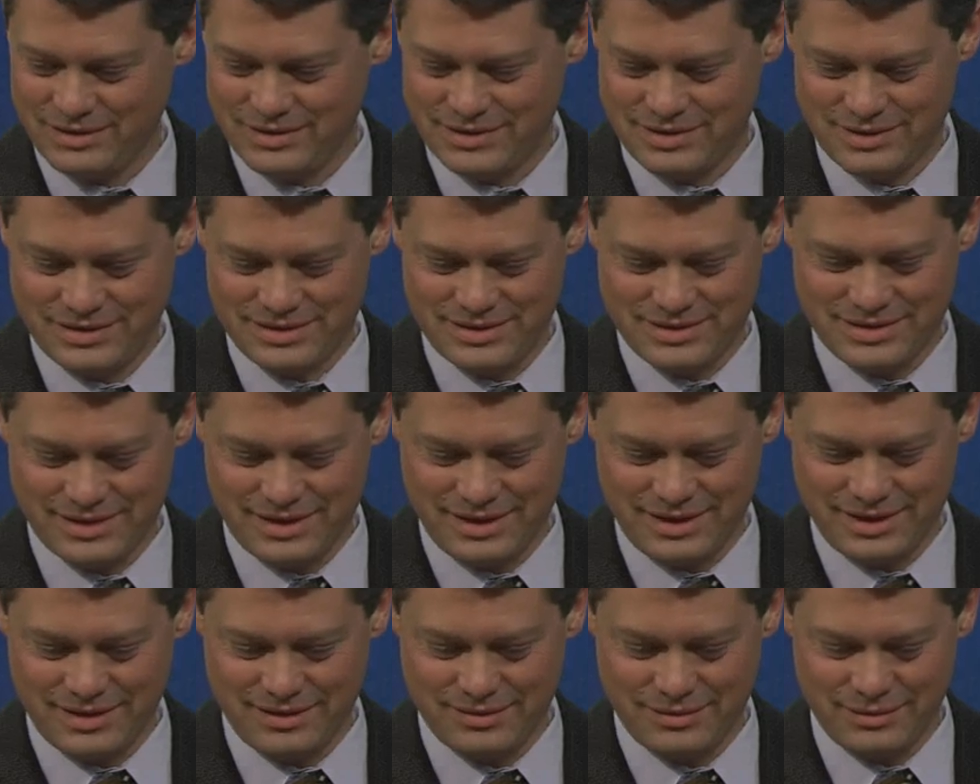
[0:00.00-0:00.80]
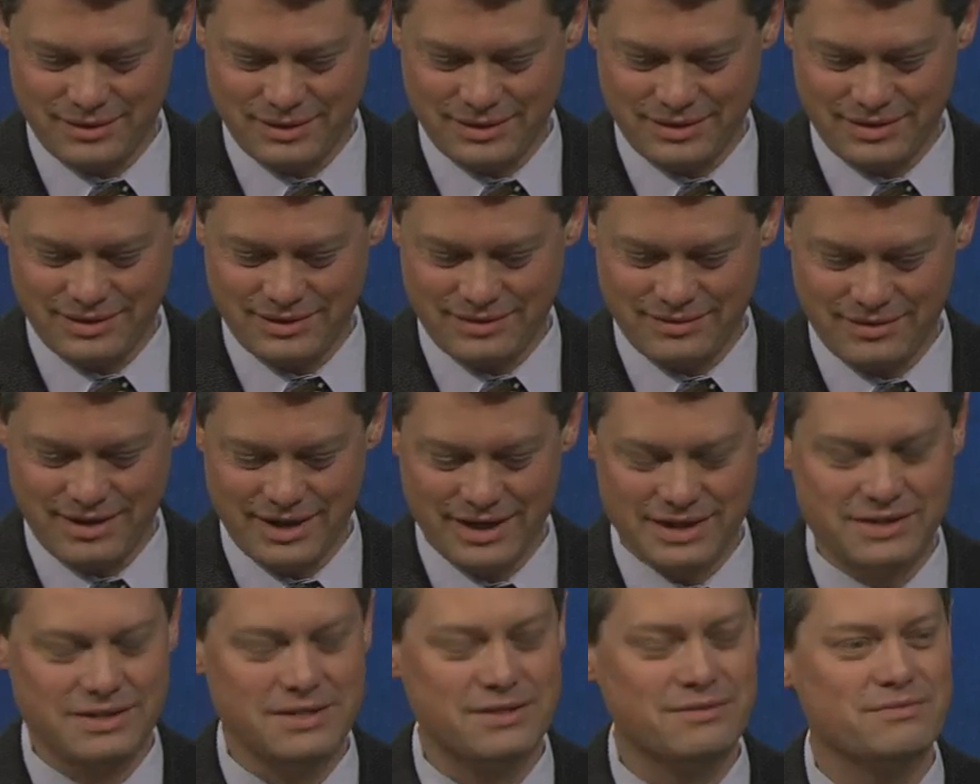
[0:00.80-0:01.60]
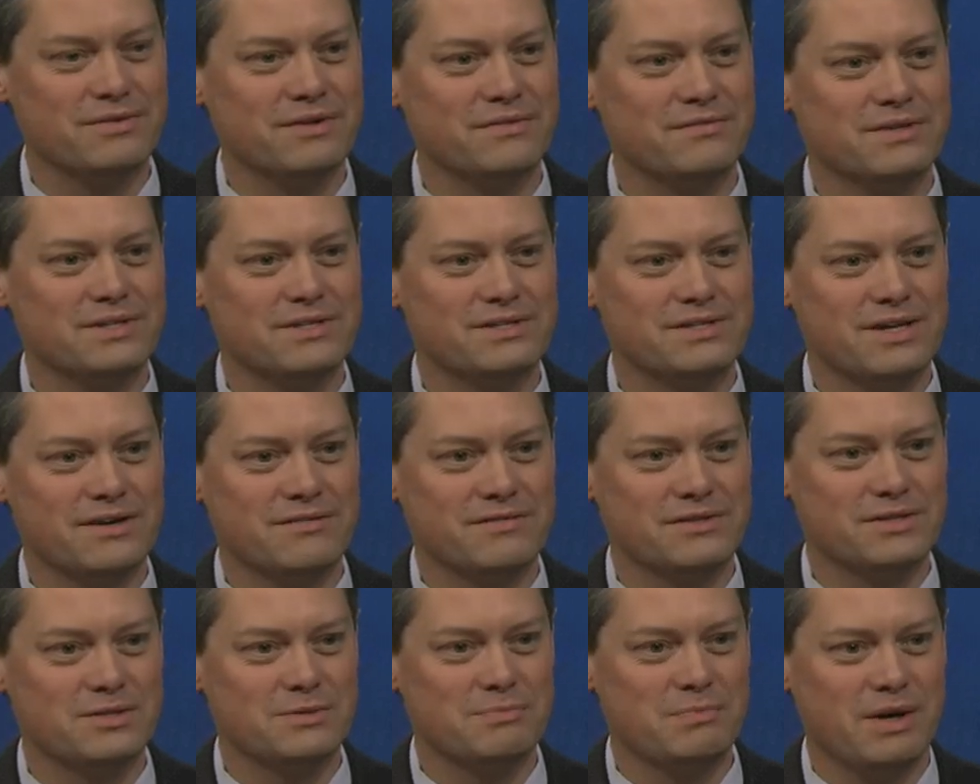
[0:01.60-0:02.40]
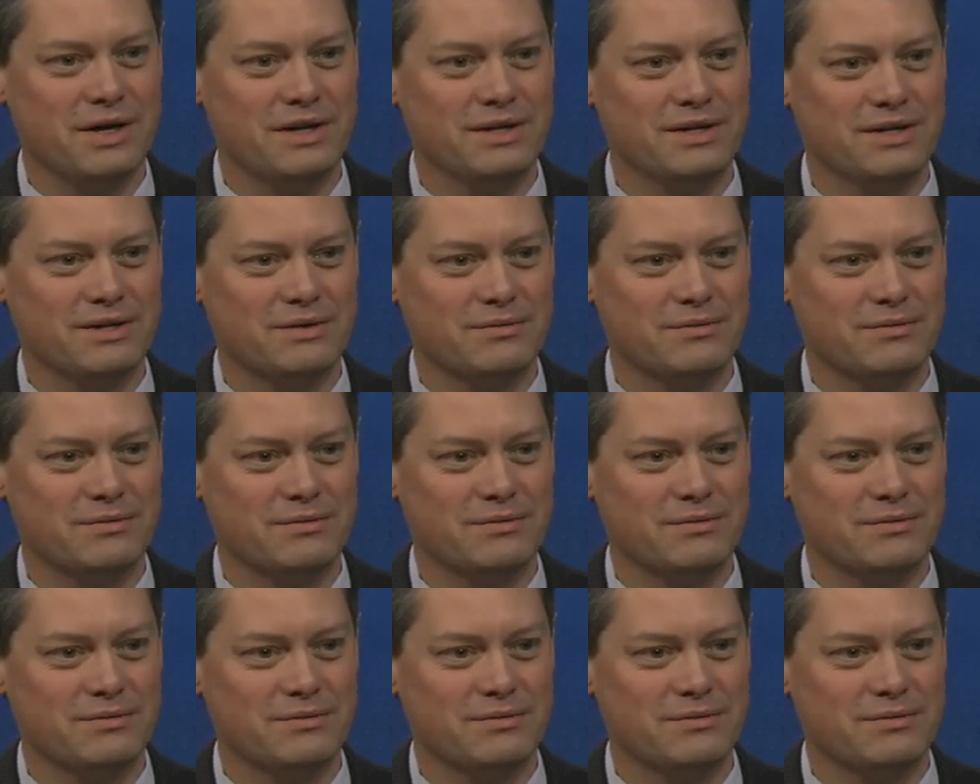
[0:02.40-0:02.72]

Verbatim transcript: since, the 1957 Sputnik,